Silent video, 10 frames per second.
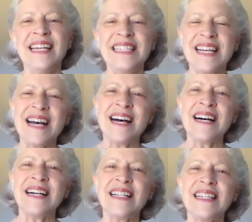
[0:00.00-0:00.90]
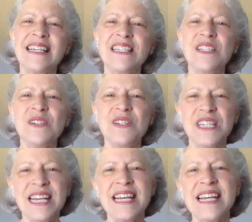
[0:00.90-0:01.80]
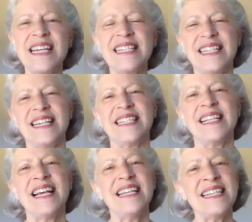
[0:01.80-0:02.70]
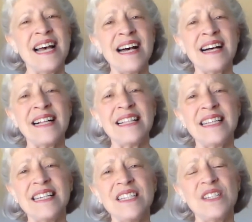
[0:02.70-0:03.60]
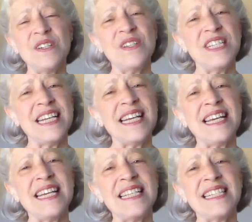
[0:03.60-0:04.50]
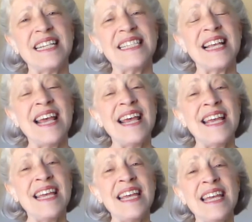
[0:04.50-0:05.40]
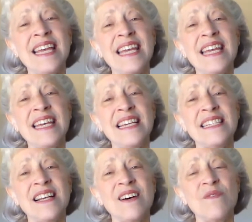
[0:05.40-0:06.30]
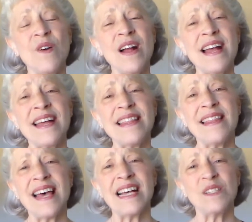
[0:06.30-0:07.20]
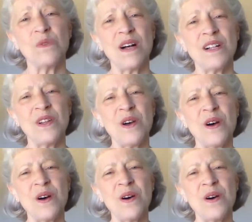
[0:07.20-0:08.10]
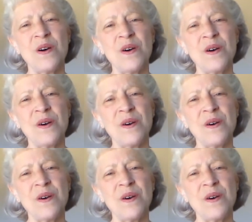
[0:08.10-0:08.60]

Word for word: Tell it to Jesus. Tell it to Jesus. He is a friend that's well known.